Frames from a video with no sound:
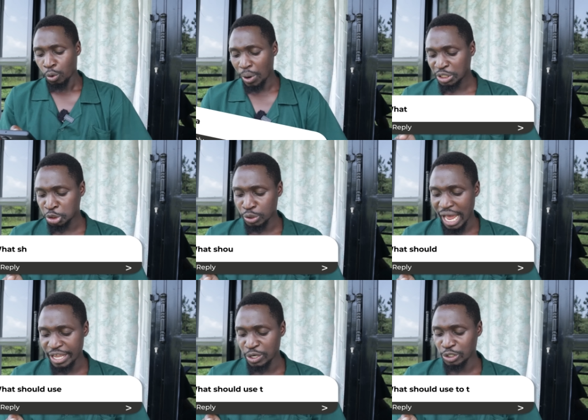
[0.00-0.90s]
What should
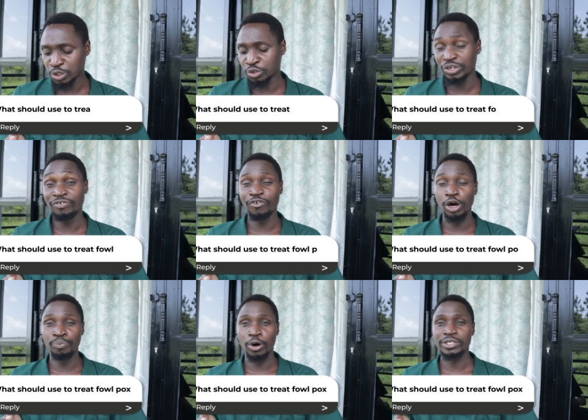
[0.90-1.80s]
I use to treat
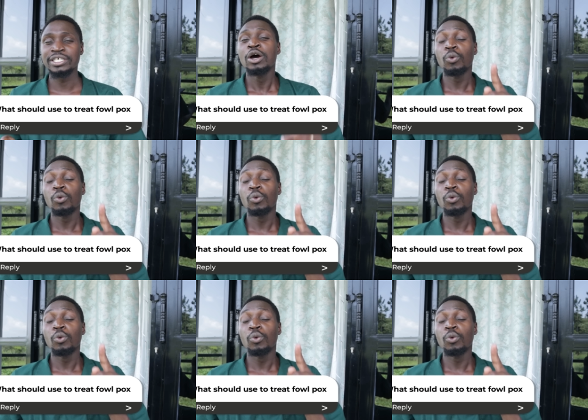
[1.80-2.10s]
fowlpox?